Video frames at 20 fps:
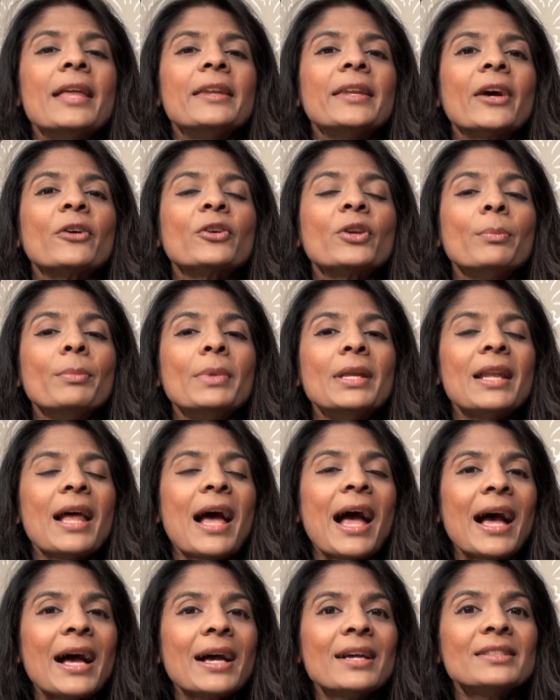Now, Camilla
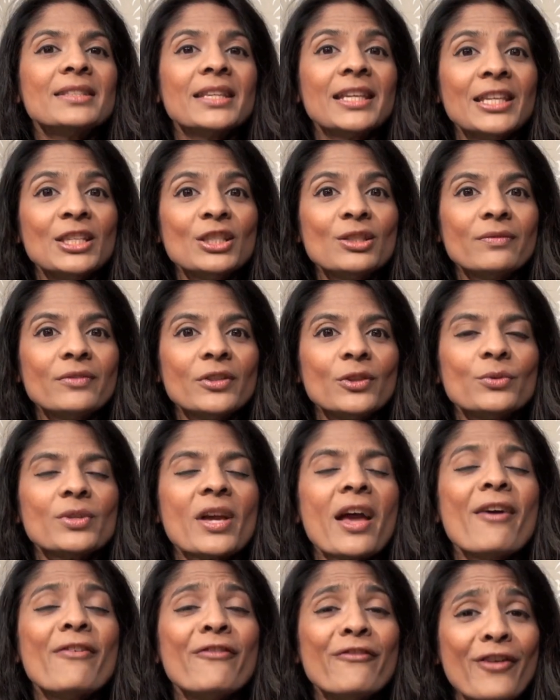has
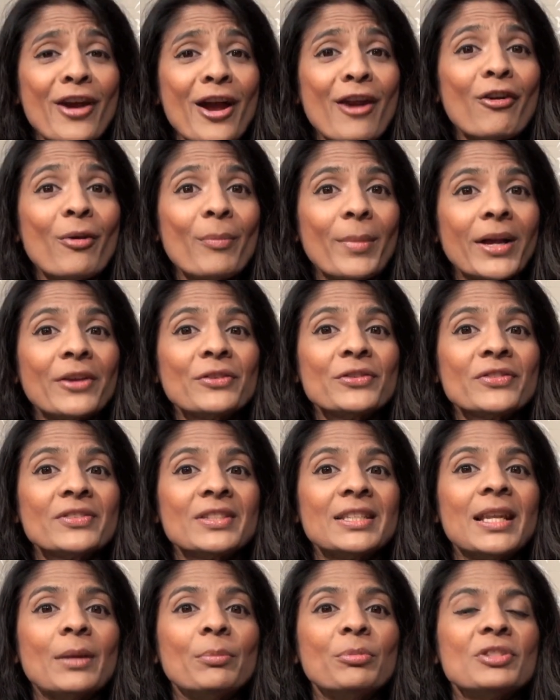interviewed a fair amount of
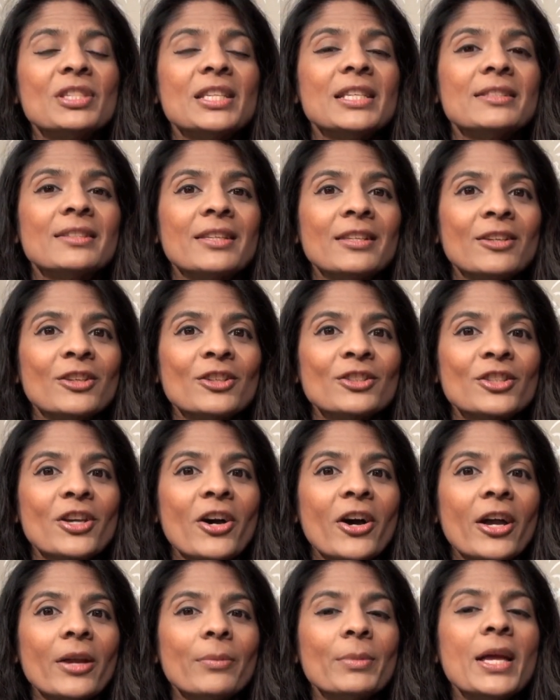celebrities in her
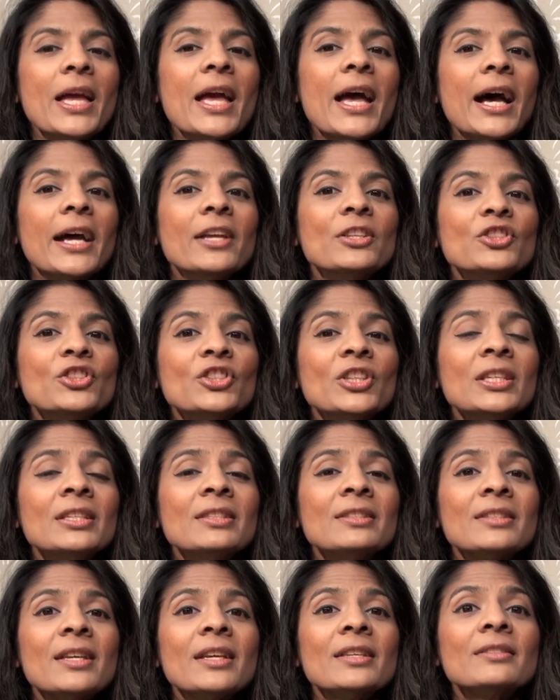time, and
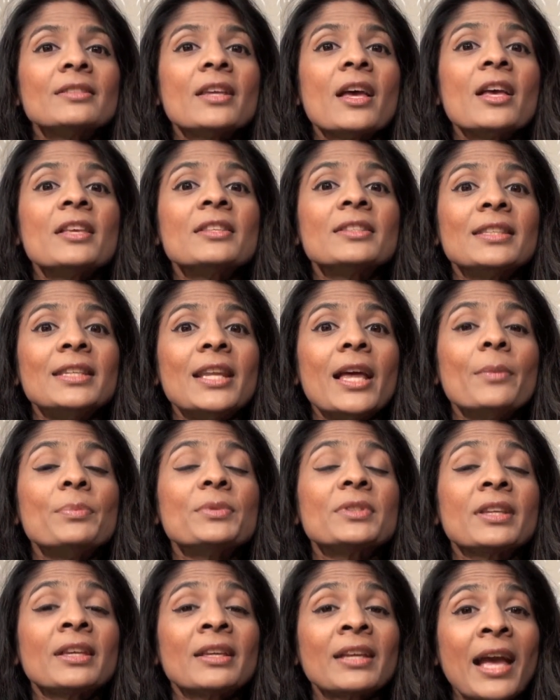she says
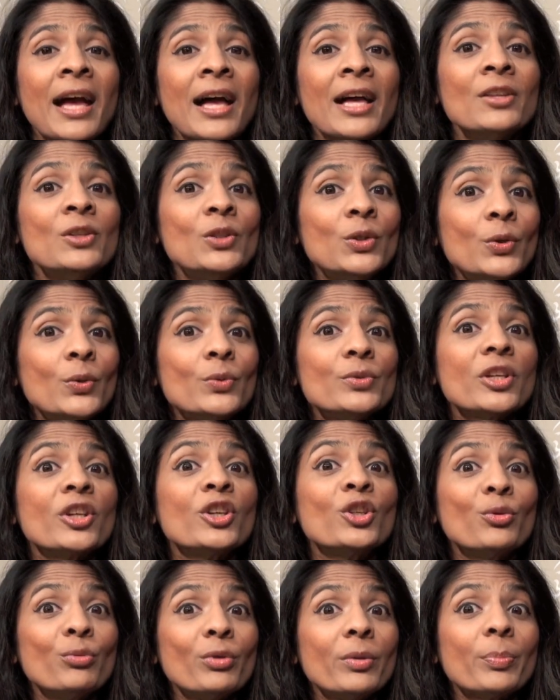celebs can lose
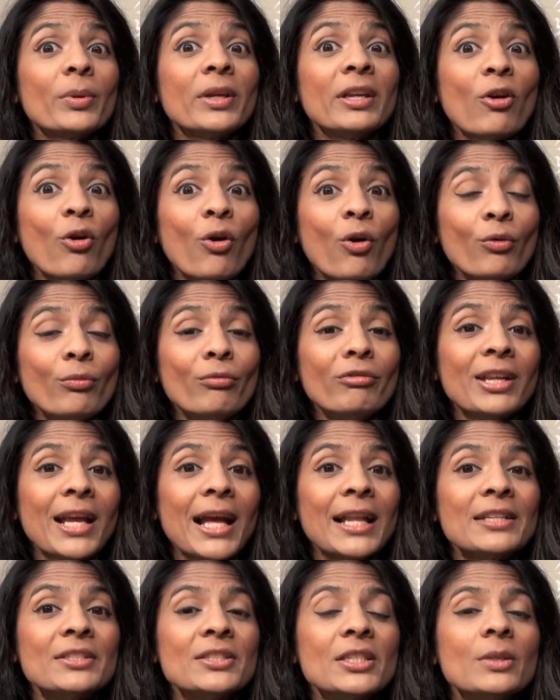a grip on
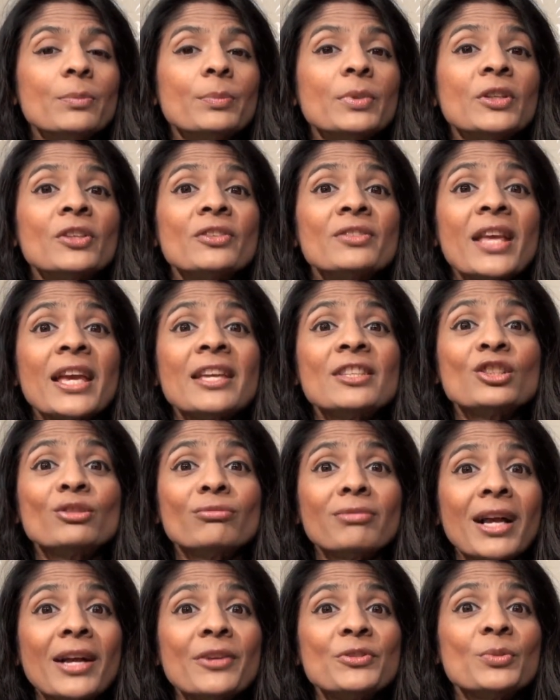reality because they're
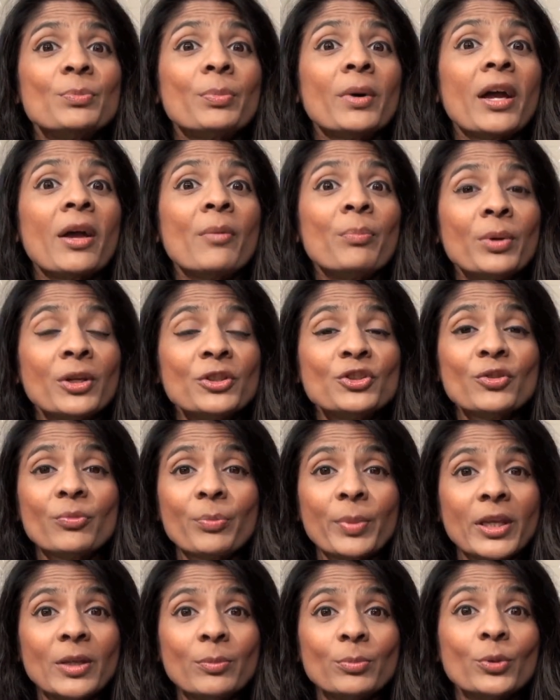surrounded by a bunch
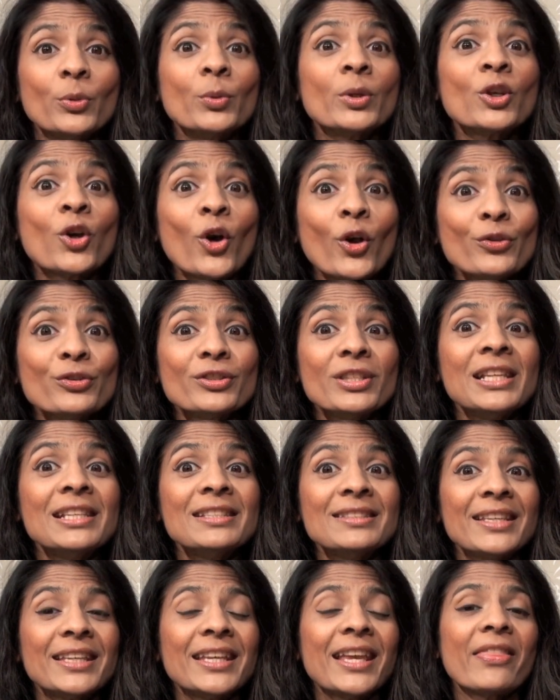of people who are constantly
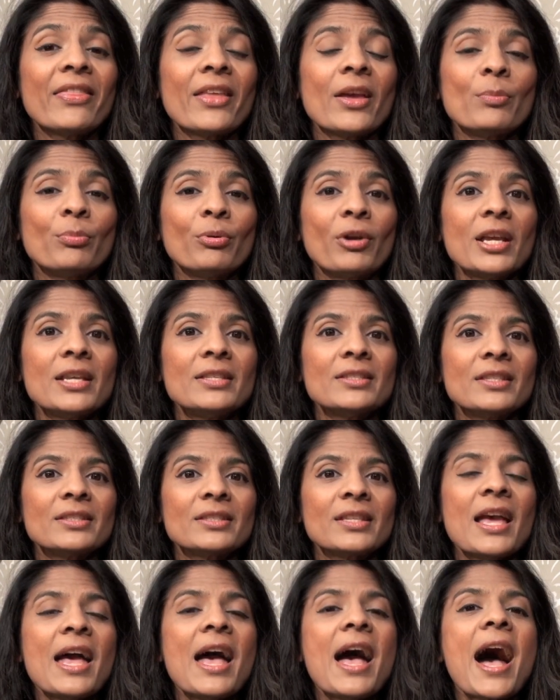singing their
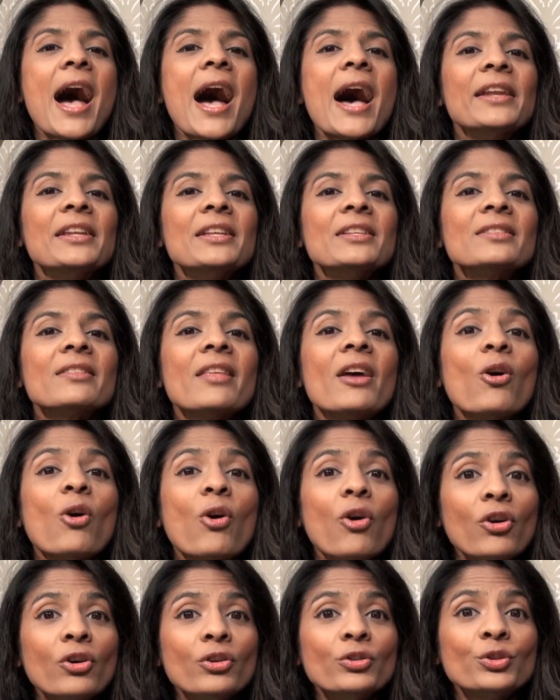praises, and it's their
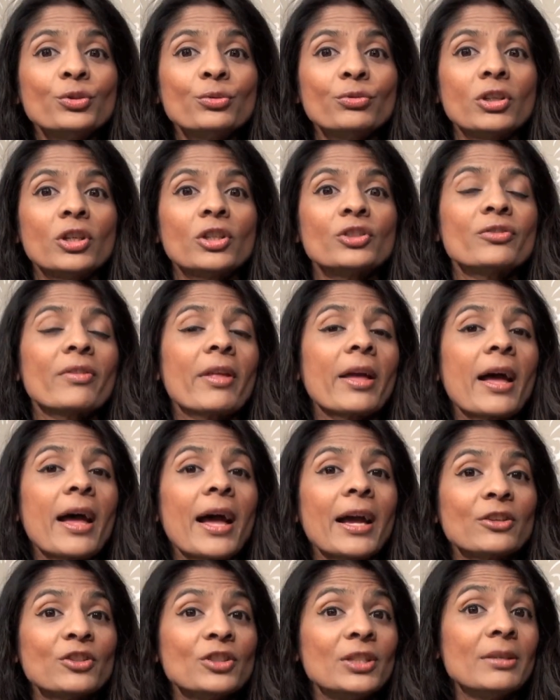entourage that
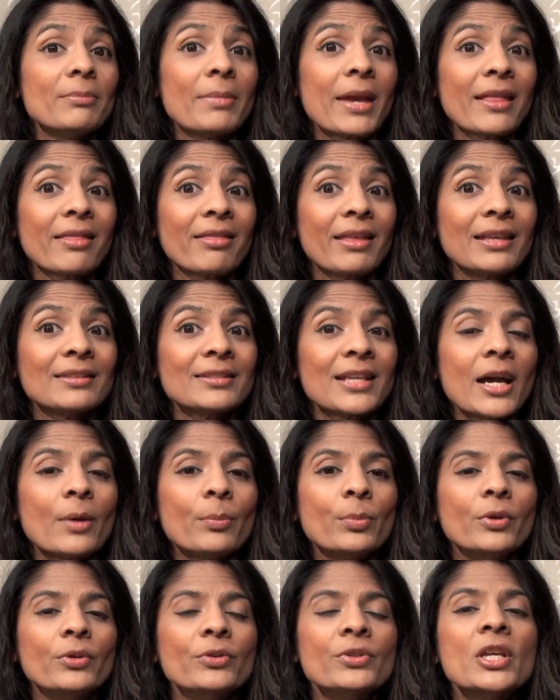actually make things
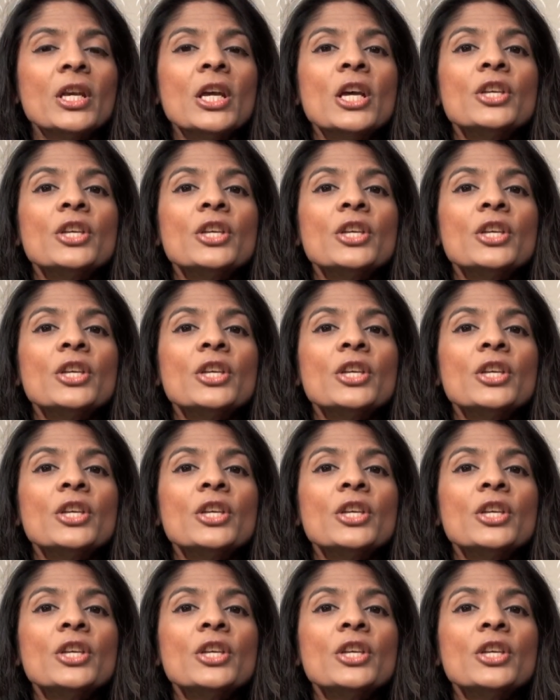happen.